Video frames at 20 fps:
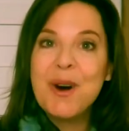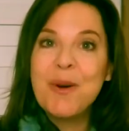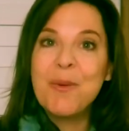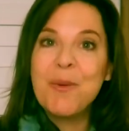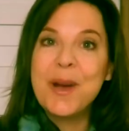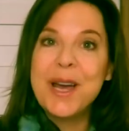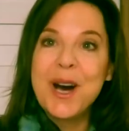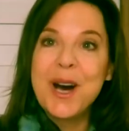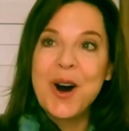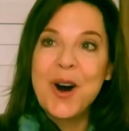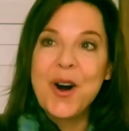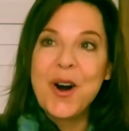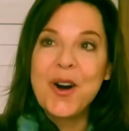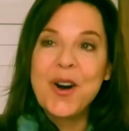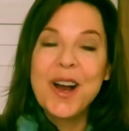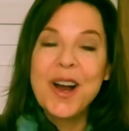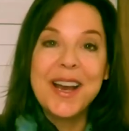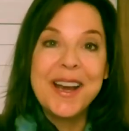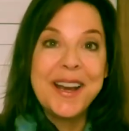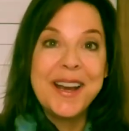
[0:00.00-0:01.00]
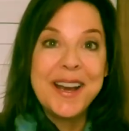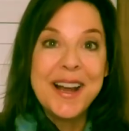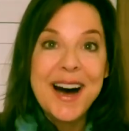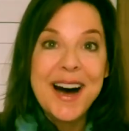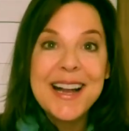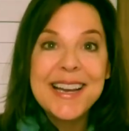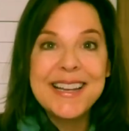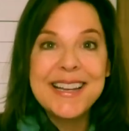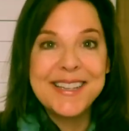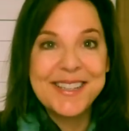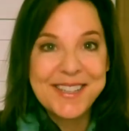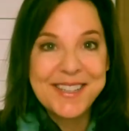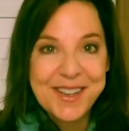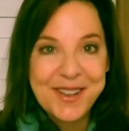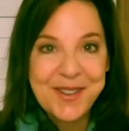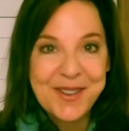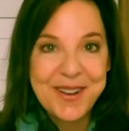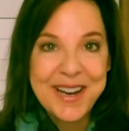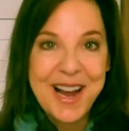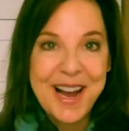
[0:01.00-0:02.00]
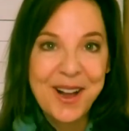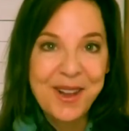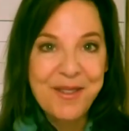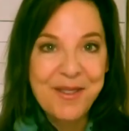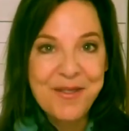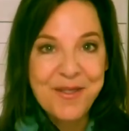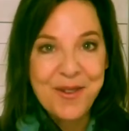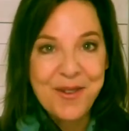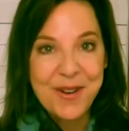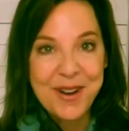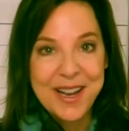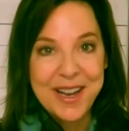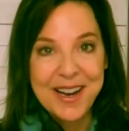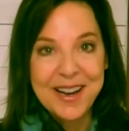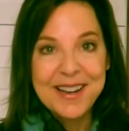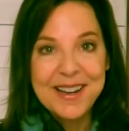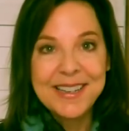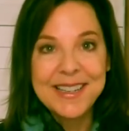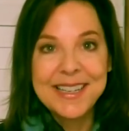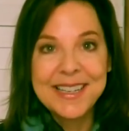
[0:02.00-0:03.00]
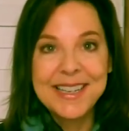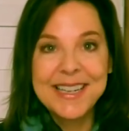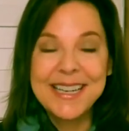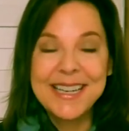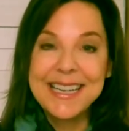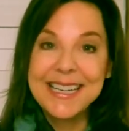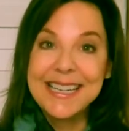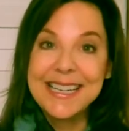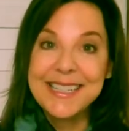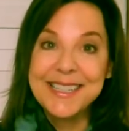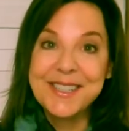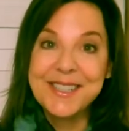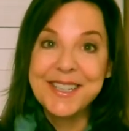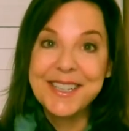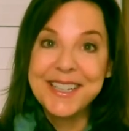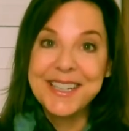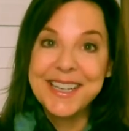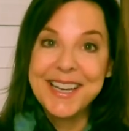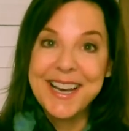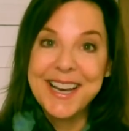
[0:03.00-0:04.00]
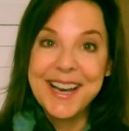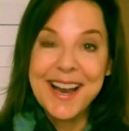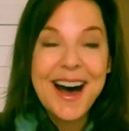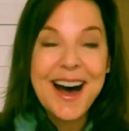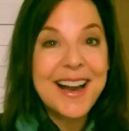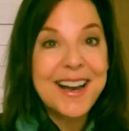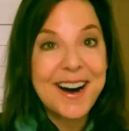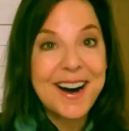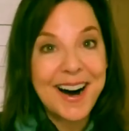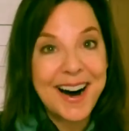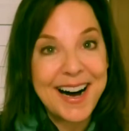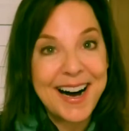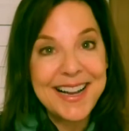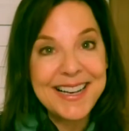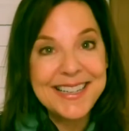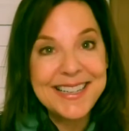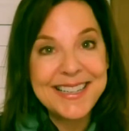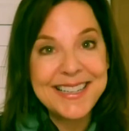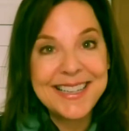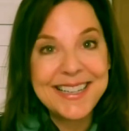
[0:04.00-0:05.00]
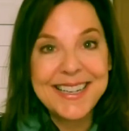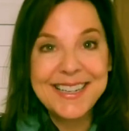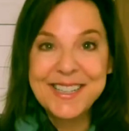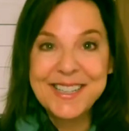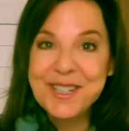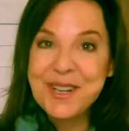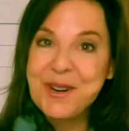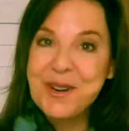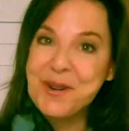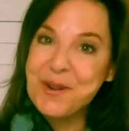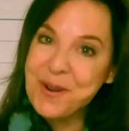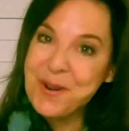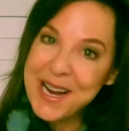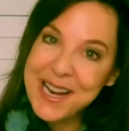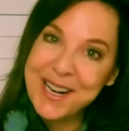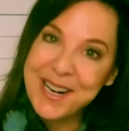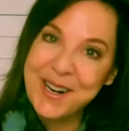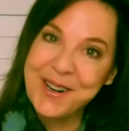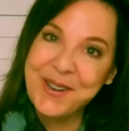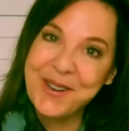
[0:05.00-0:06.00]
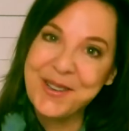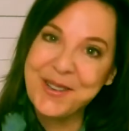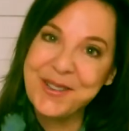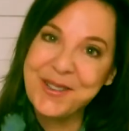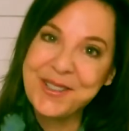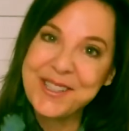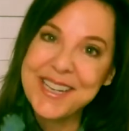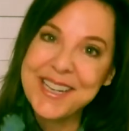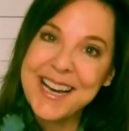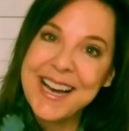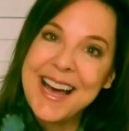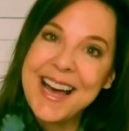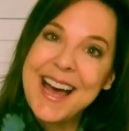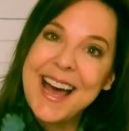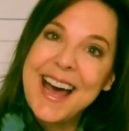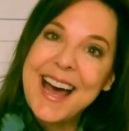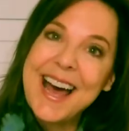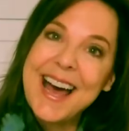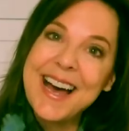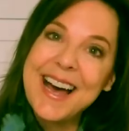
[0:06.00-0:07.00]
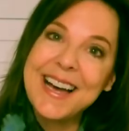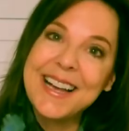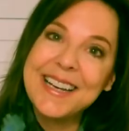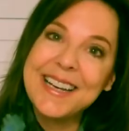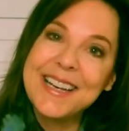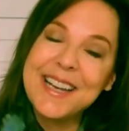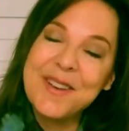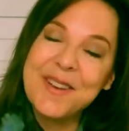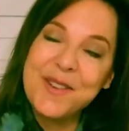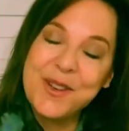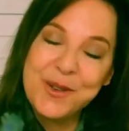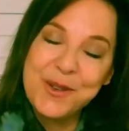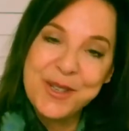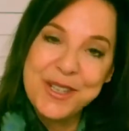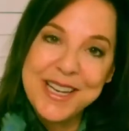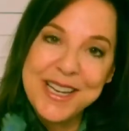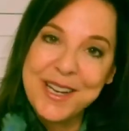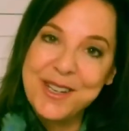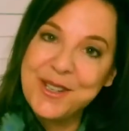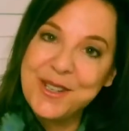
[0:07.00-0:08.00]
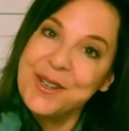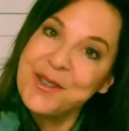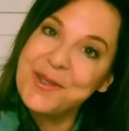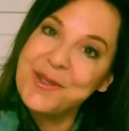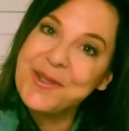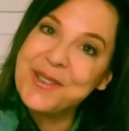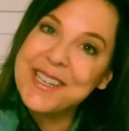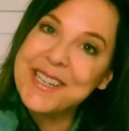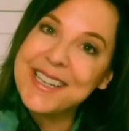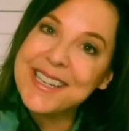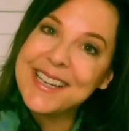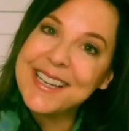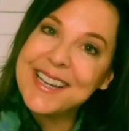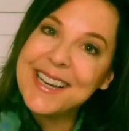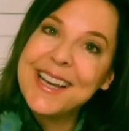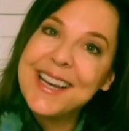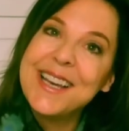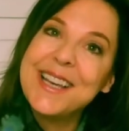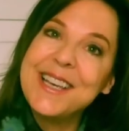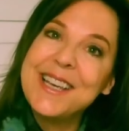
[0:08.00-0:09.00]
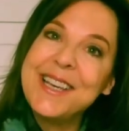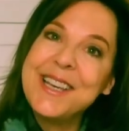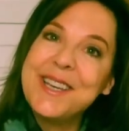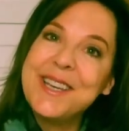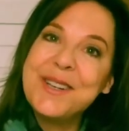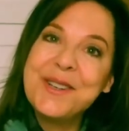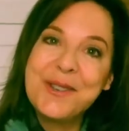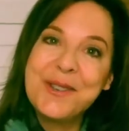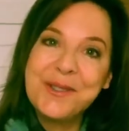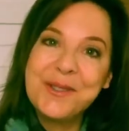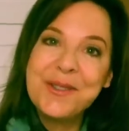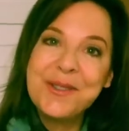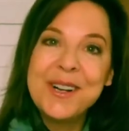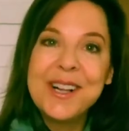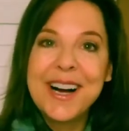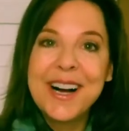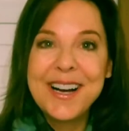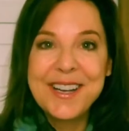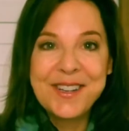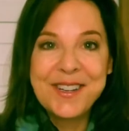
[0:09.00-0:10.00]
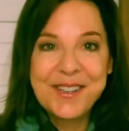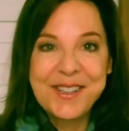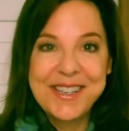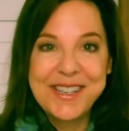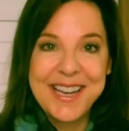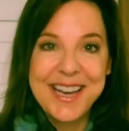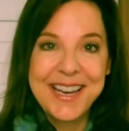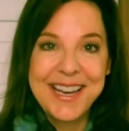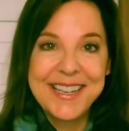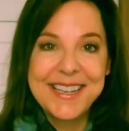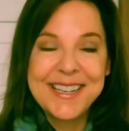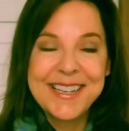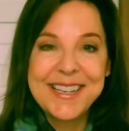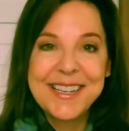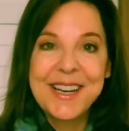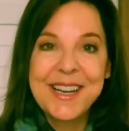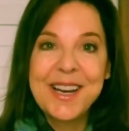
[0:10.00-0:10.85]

We are not in Southern California. It is not hot. It's quite cold. And if you stay tuned, you'll understand